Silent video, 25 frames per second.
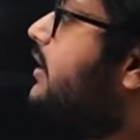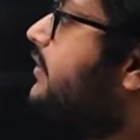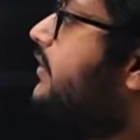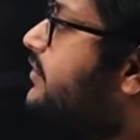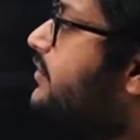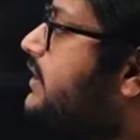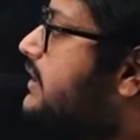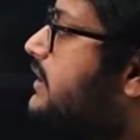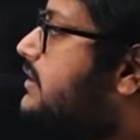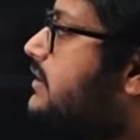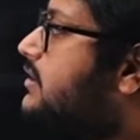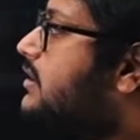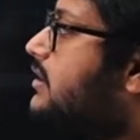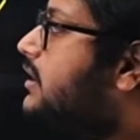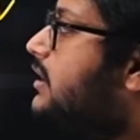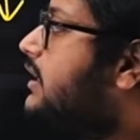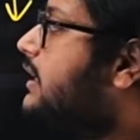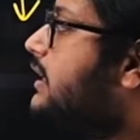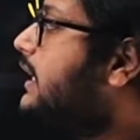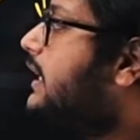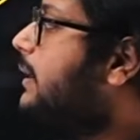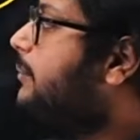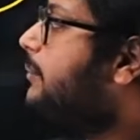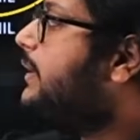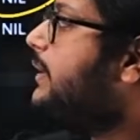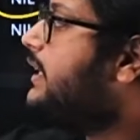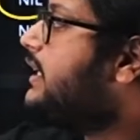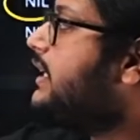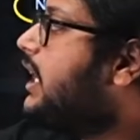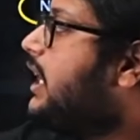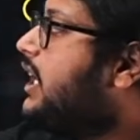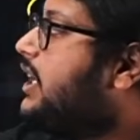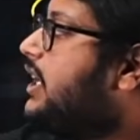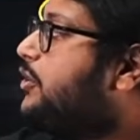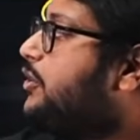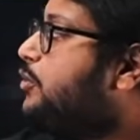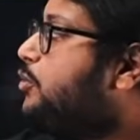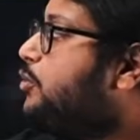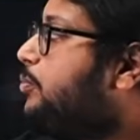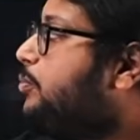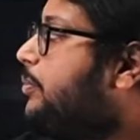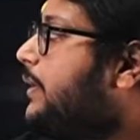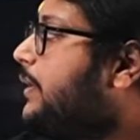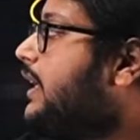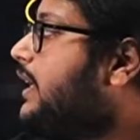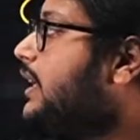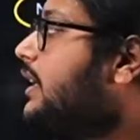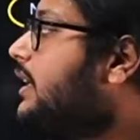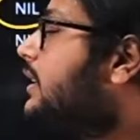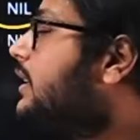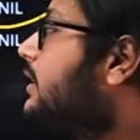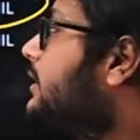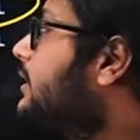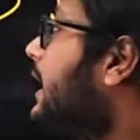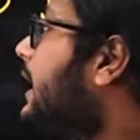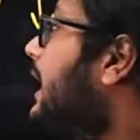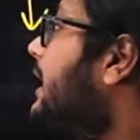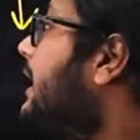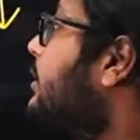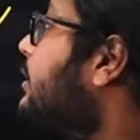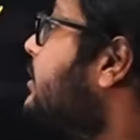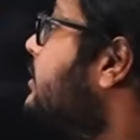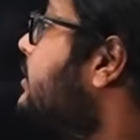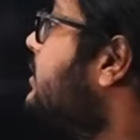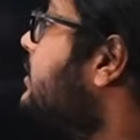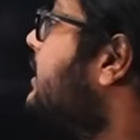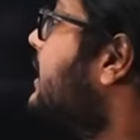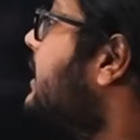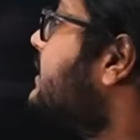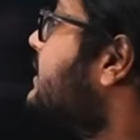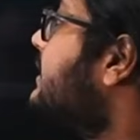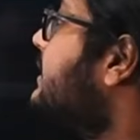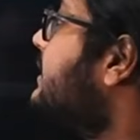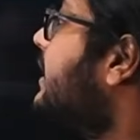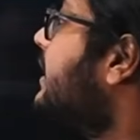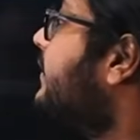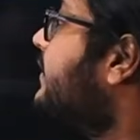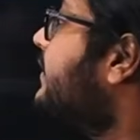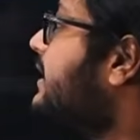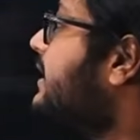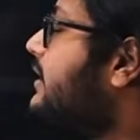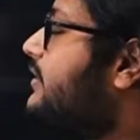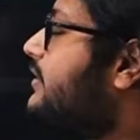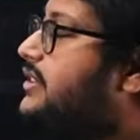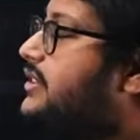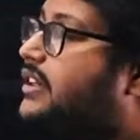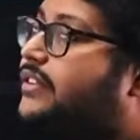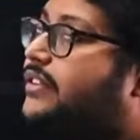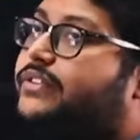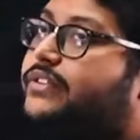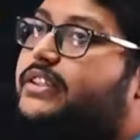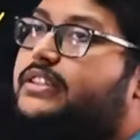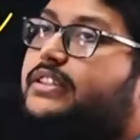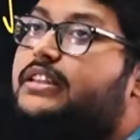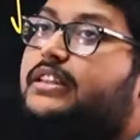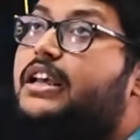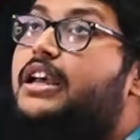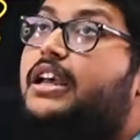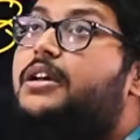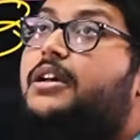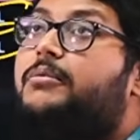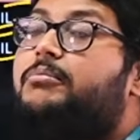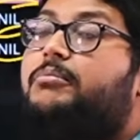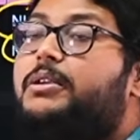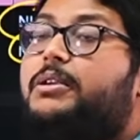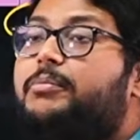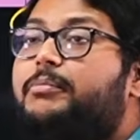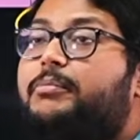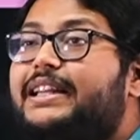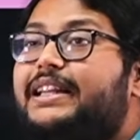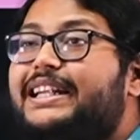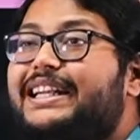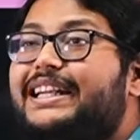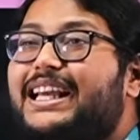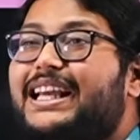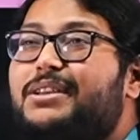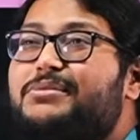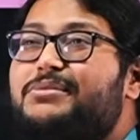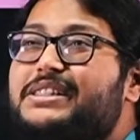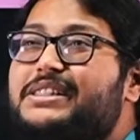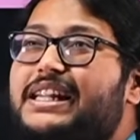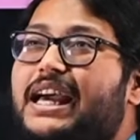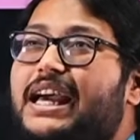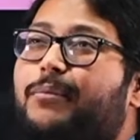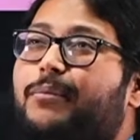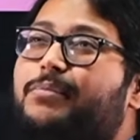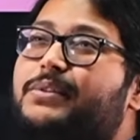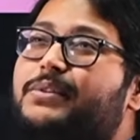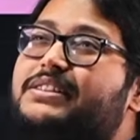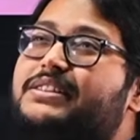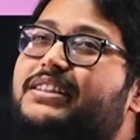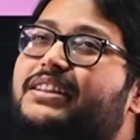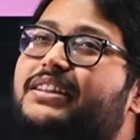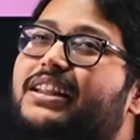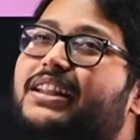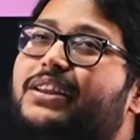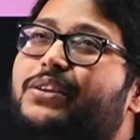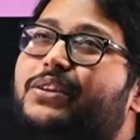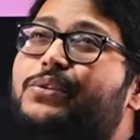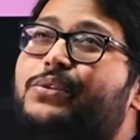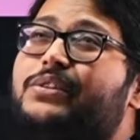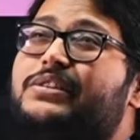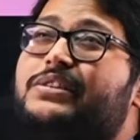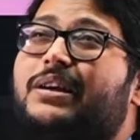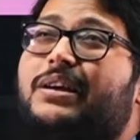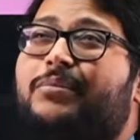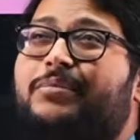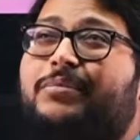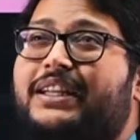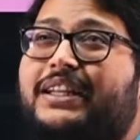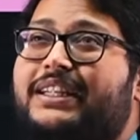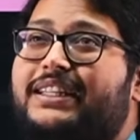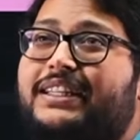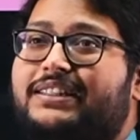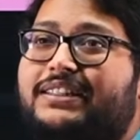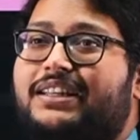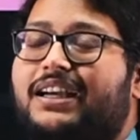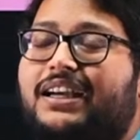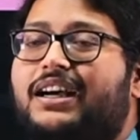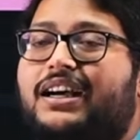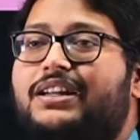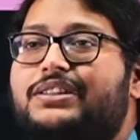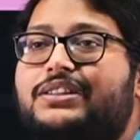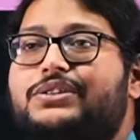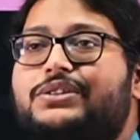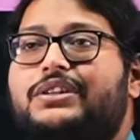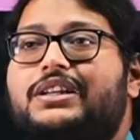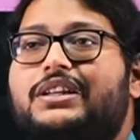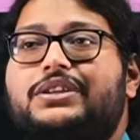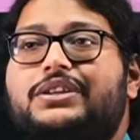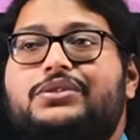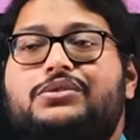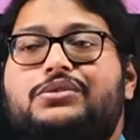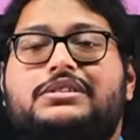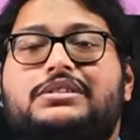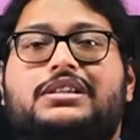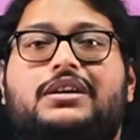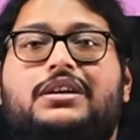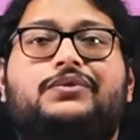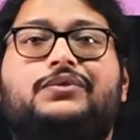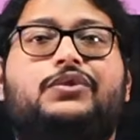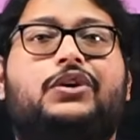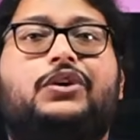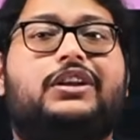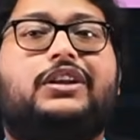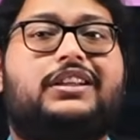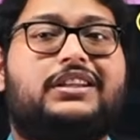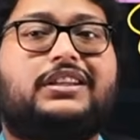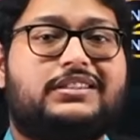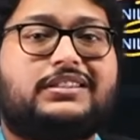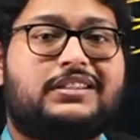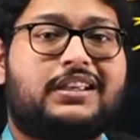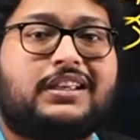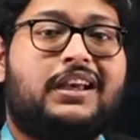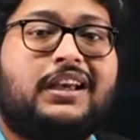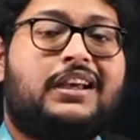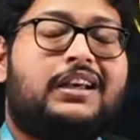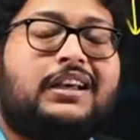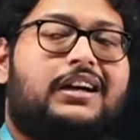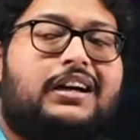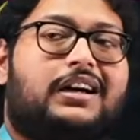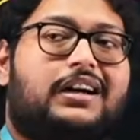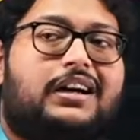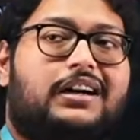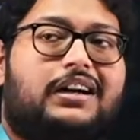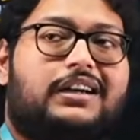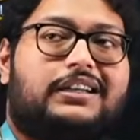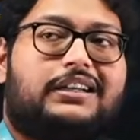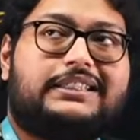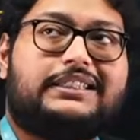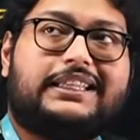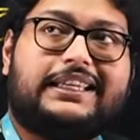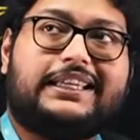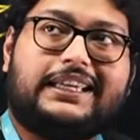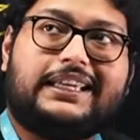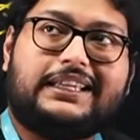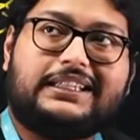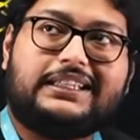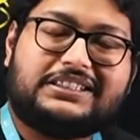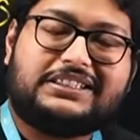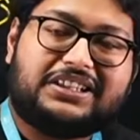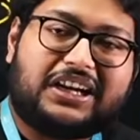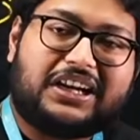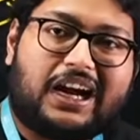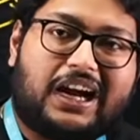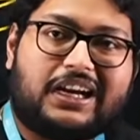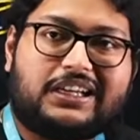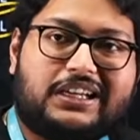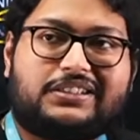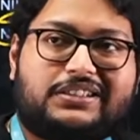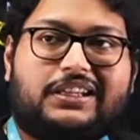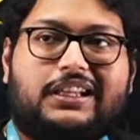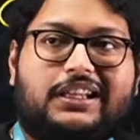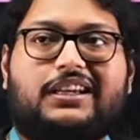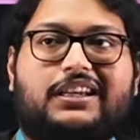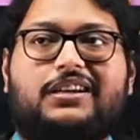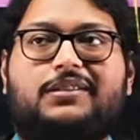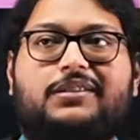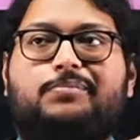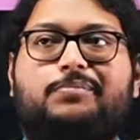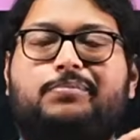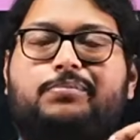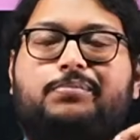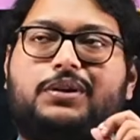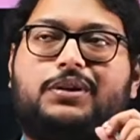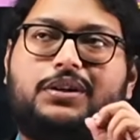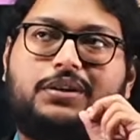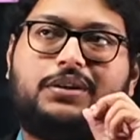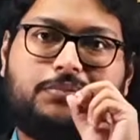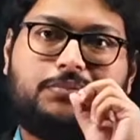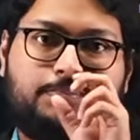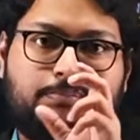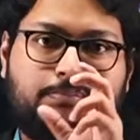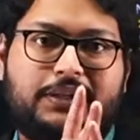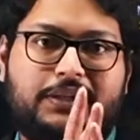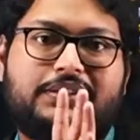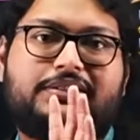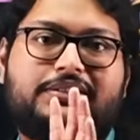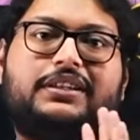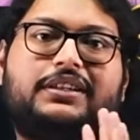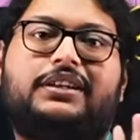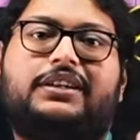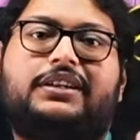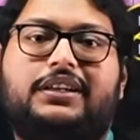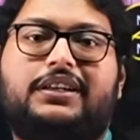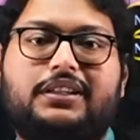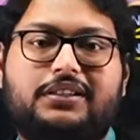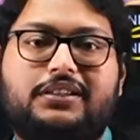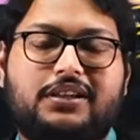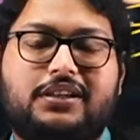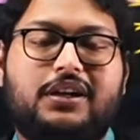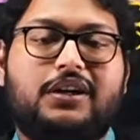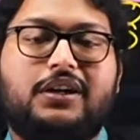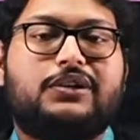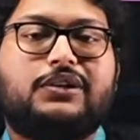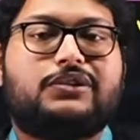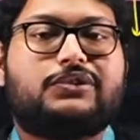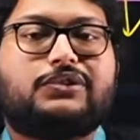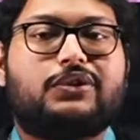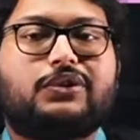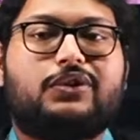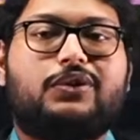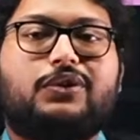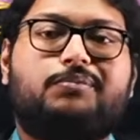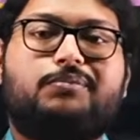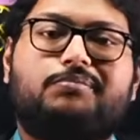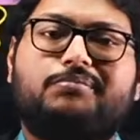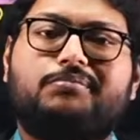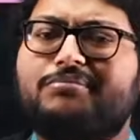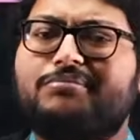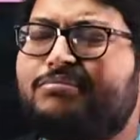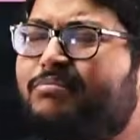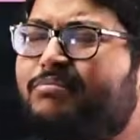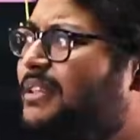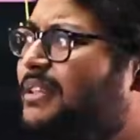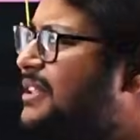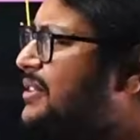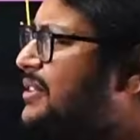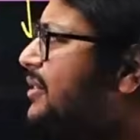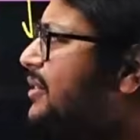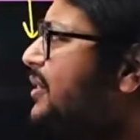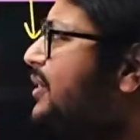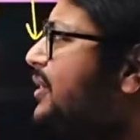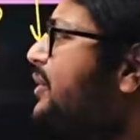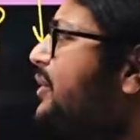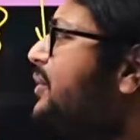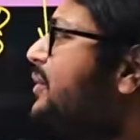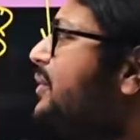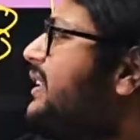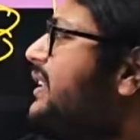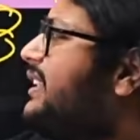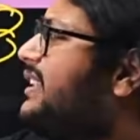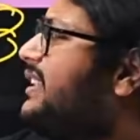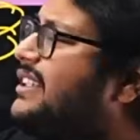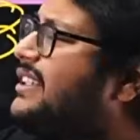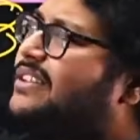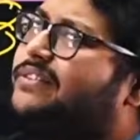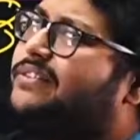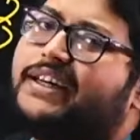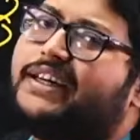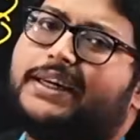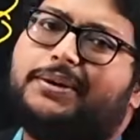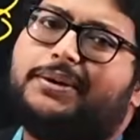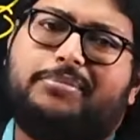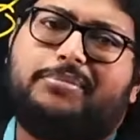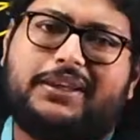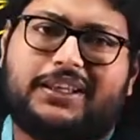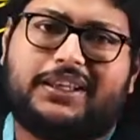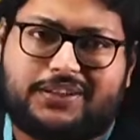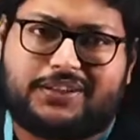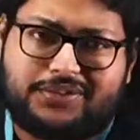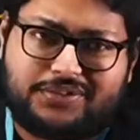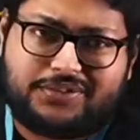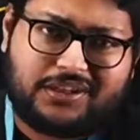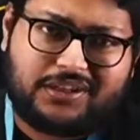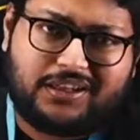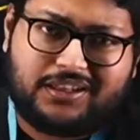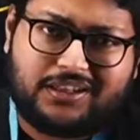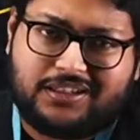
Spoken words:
fees. Debit card, RuPay, that also doesn't have an extra fees. But many times it happens like some credit cards or like some wallets, they charge like a percentage. So make sure you do it here. Why pay extra?